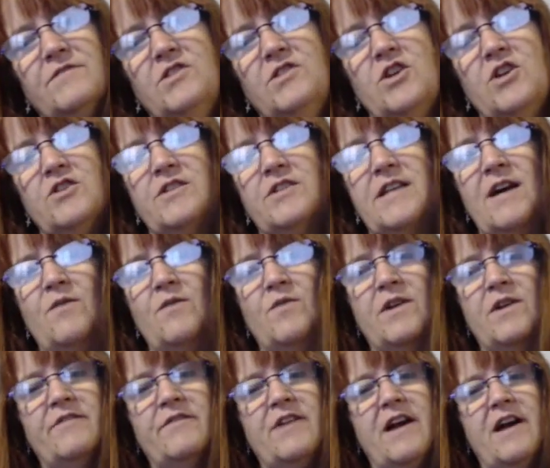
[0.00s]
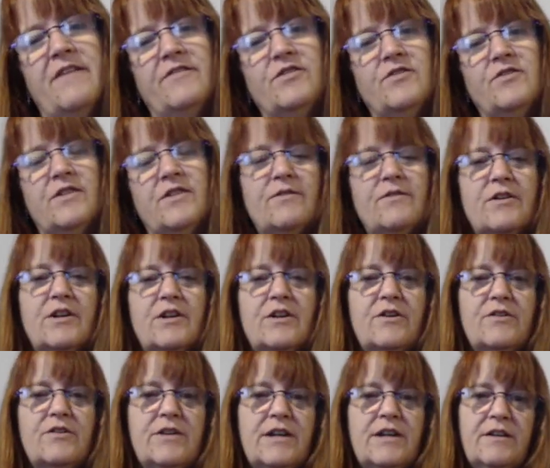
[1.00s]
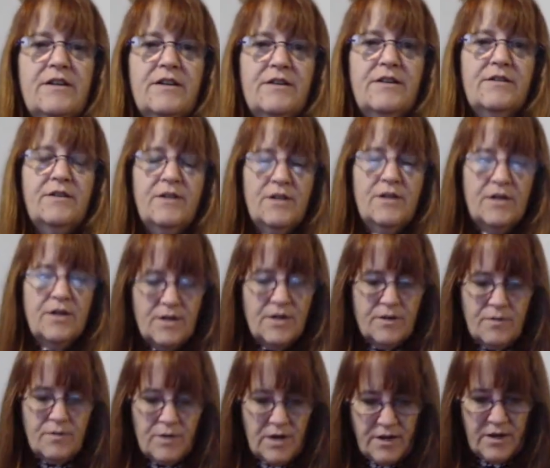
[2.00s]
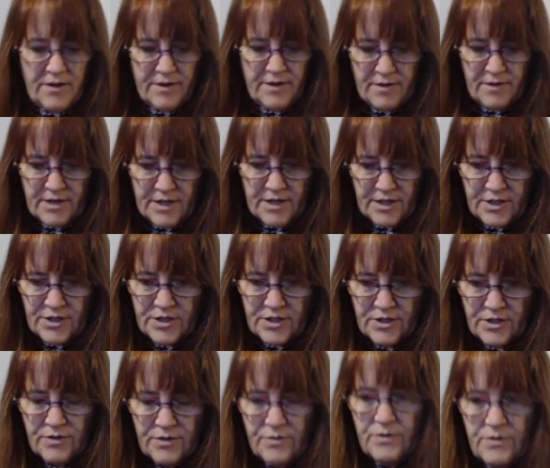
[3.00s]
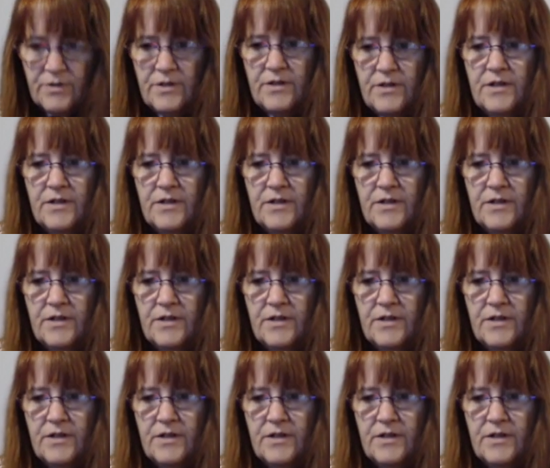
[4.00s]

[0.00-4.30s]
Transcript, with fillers: Turns out whatever avenue they were going to go down and what all they were going to do,